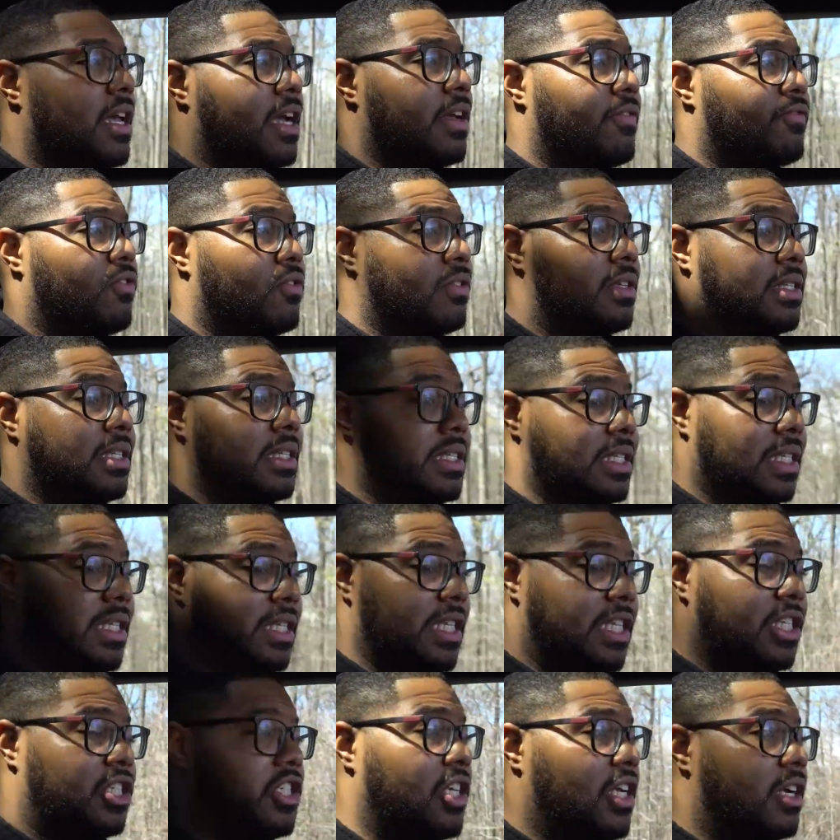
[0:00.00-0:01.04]
like for instance in
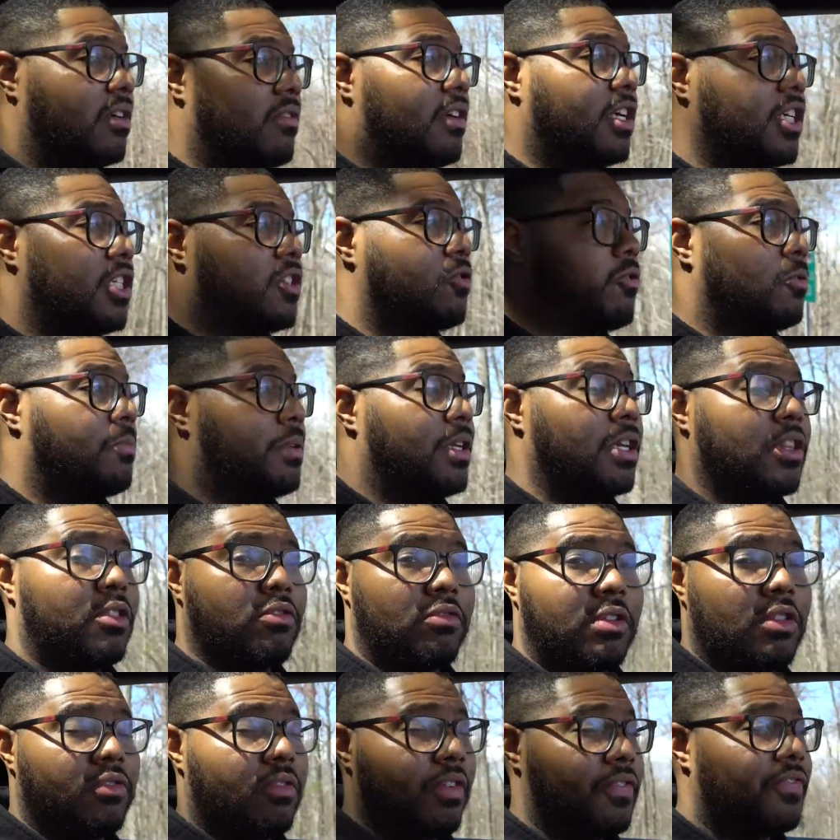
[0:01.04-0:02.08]
this generation would be the
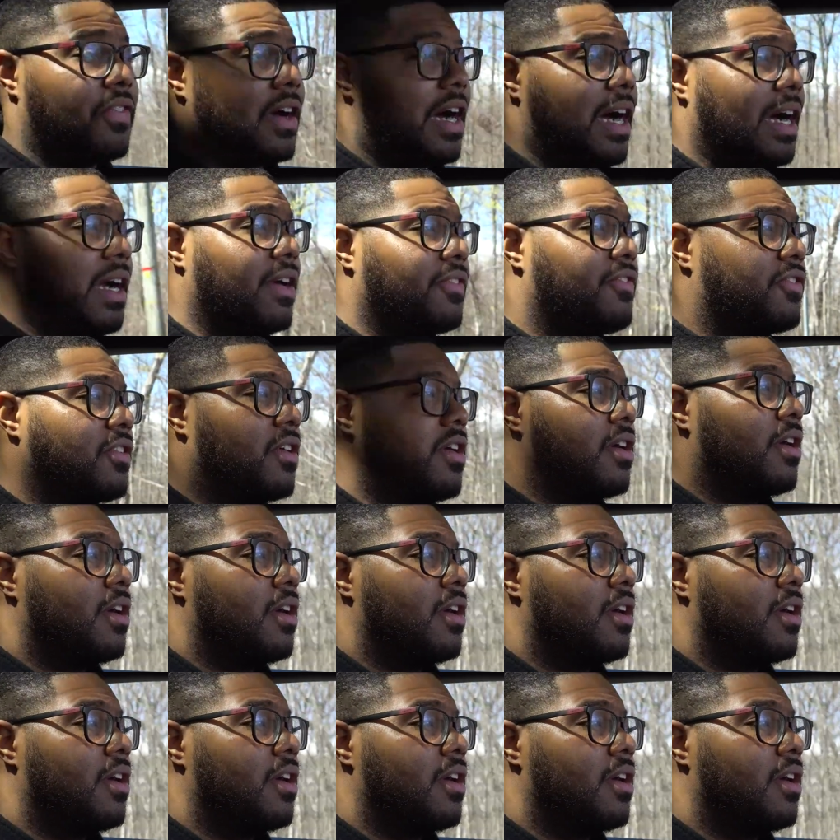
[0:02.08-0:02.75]
335